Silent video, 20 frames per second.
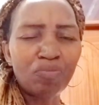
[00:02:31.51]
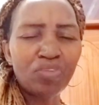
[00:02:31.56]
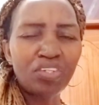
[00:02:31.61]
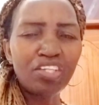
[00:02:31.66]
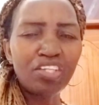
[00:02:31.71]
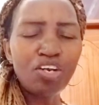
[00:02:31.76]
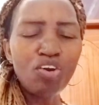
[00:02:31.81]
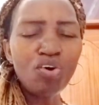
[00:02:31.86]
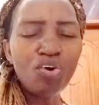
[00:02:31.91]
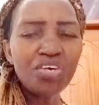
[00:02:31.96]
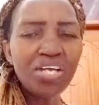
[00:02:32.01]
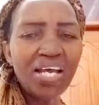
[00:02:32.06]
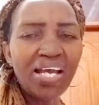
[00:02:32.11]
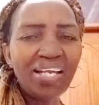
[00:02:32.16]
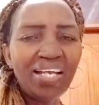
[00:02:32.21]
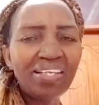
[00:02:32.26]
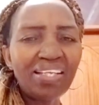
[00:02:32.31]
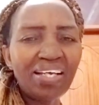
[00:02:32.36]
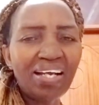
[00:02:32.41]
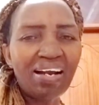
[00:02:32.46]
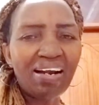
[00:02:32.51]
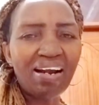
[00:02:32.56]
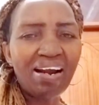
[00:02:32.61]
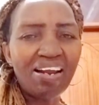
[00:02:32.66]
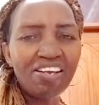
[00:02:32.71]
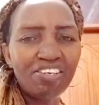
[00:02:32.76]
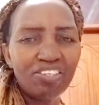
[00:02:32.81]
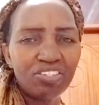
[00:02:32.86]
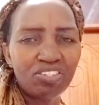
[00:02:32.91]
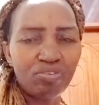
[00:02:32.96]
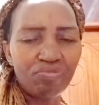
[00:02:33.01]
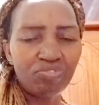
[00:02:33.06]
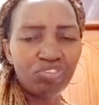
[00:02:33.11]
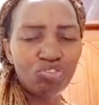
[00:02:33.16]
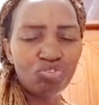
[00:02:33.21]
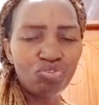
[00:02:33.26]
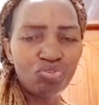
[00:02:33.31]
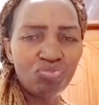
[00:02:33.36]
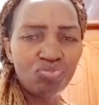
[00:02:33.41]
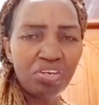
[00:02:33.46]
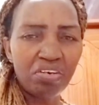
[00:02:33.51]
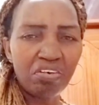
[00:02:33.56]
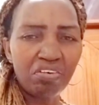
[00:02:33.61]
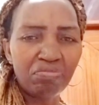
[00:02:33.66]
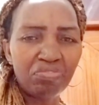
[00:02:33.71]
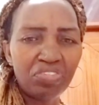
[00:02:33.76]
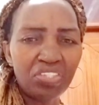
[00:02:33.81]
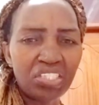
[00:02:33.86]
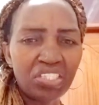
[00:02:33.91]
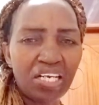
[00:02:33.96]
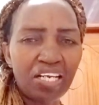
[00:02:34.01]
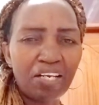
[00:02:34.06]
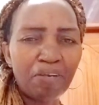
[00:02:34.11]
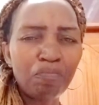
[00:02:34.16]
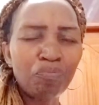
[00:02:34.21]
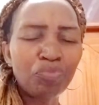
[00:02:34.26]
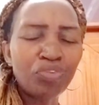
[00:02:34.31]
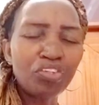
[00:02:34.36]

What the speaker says: the Lord heard the cries of the children of Israel.